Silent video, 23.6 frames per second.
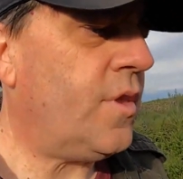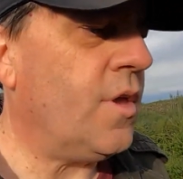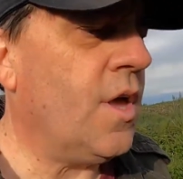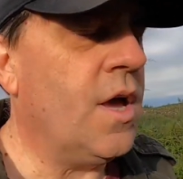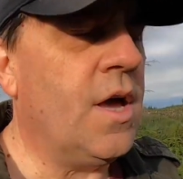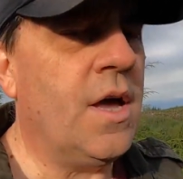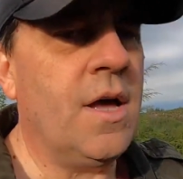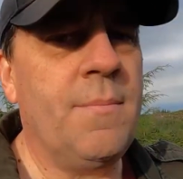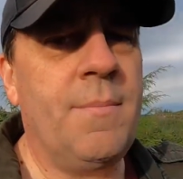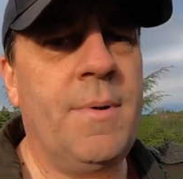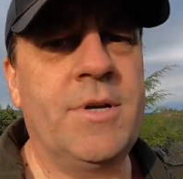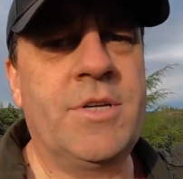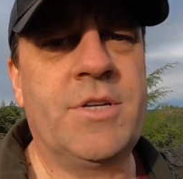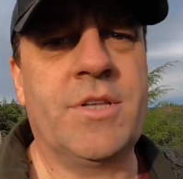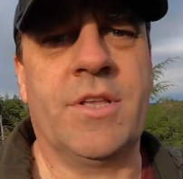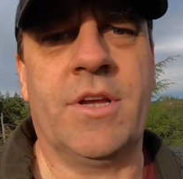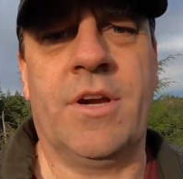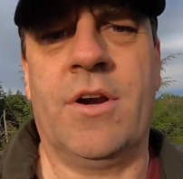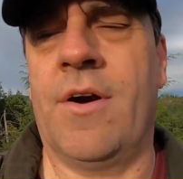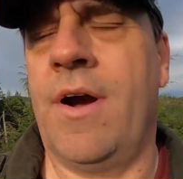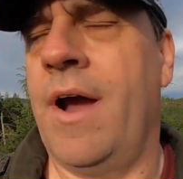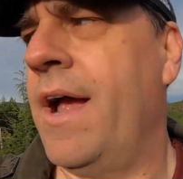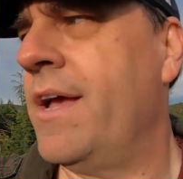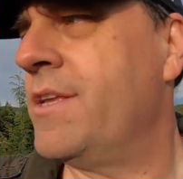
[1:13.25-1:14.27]
A bunch of the
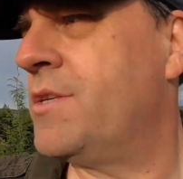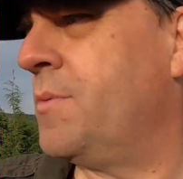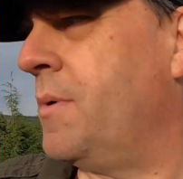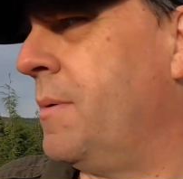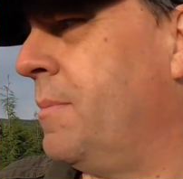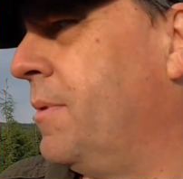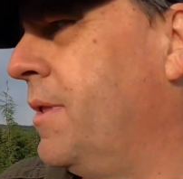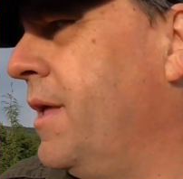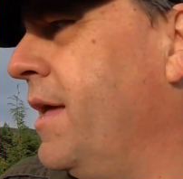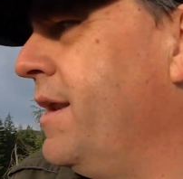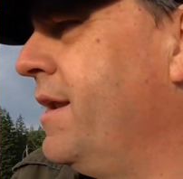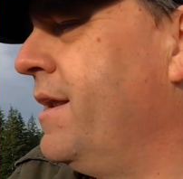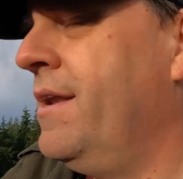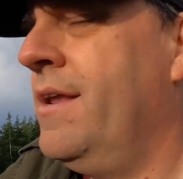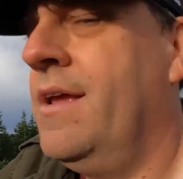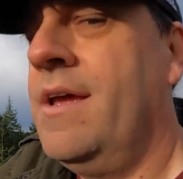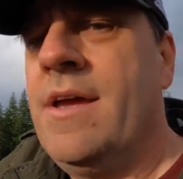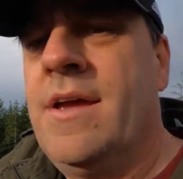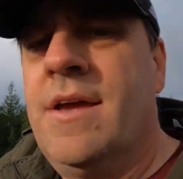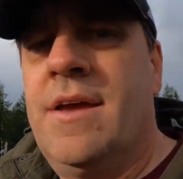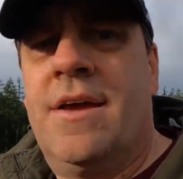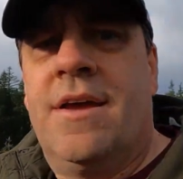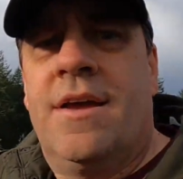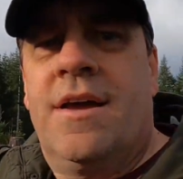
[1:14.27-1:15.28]
grass we planted
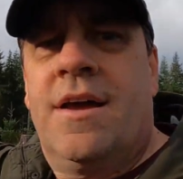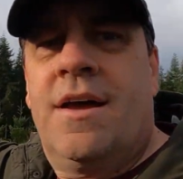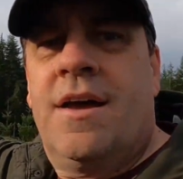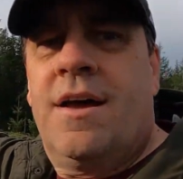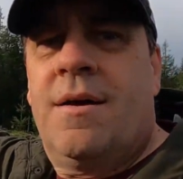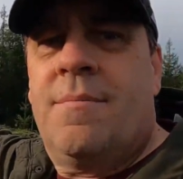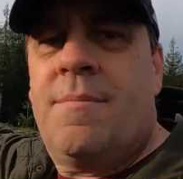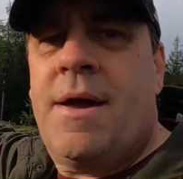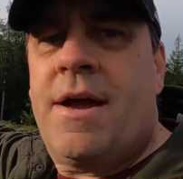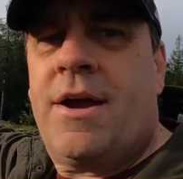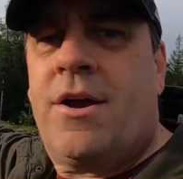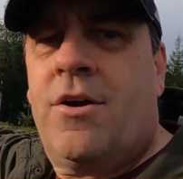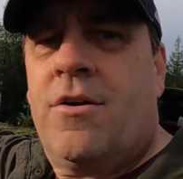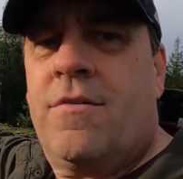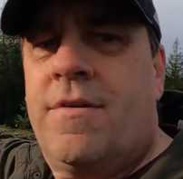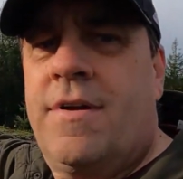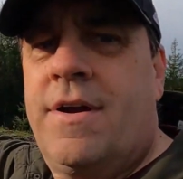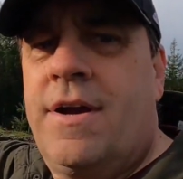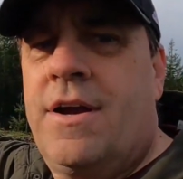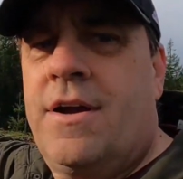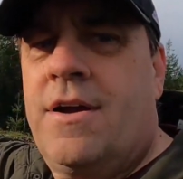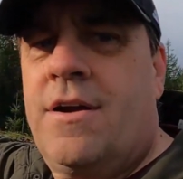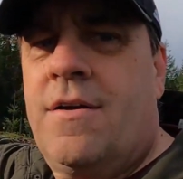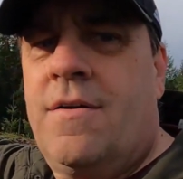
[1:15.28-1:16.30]
back over
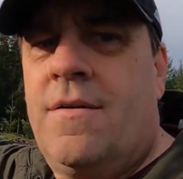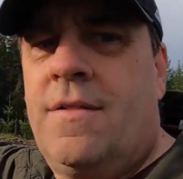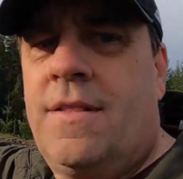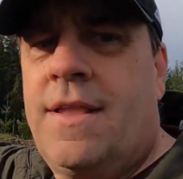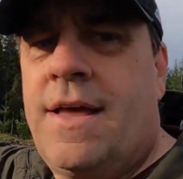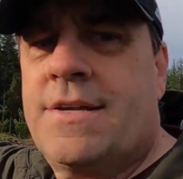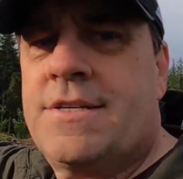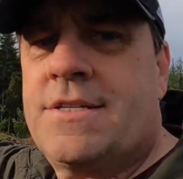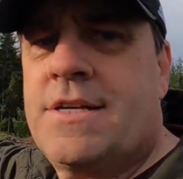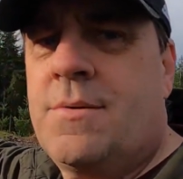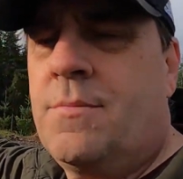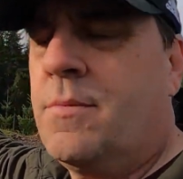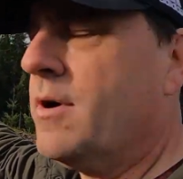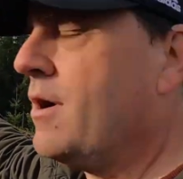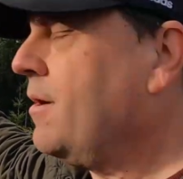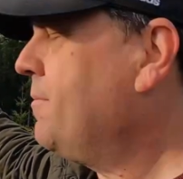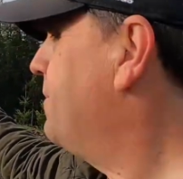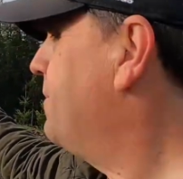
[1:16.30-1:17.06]
here last time we were